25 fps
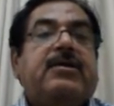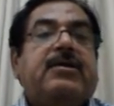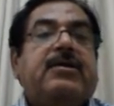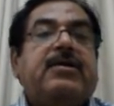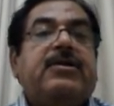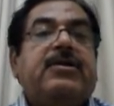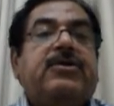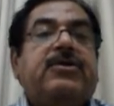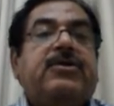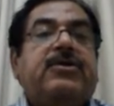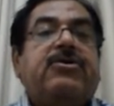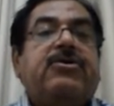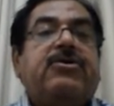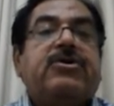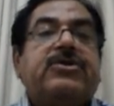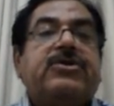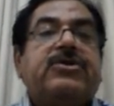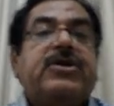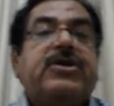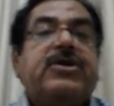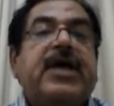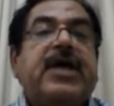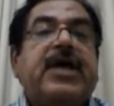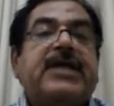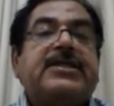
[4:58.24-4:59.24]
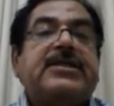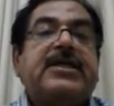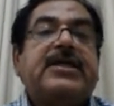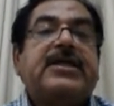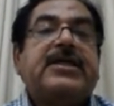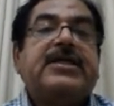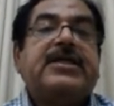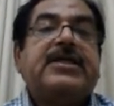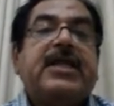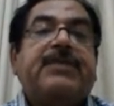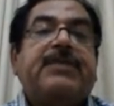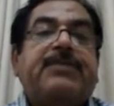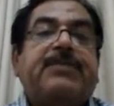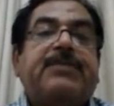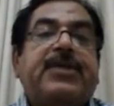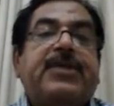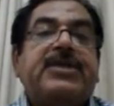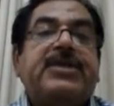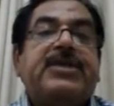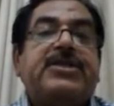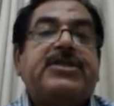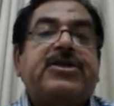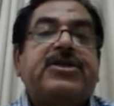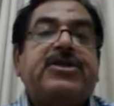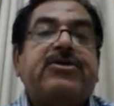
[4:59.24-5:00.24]
The Coursera eggs are then
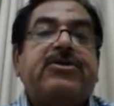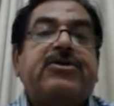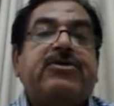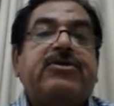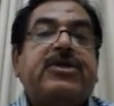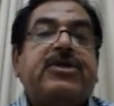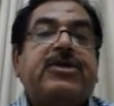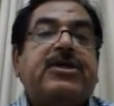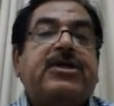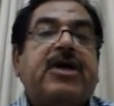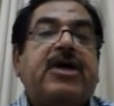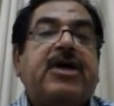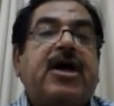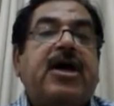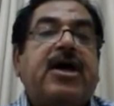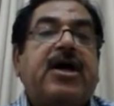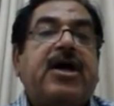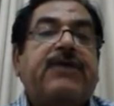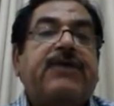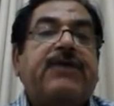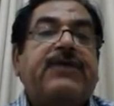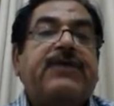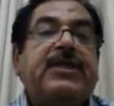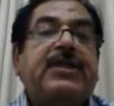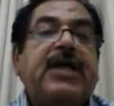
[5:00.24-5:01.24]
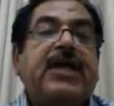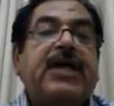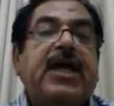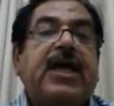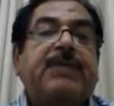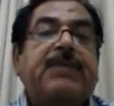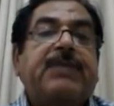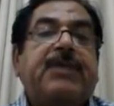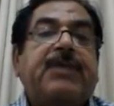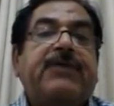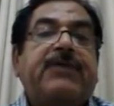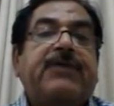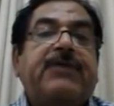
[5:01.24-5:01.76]
pasted on the card with the help of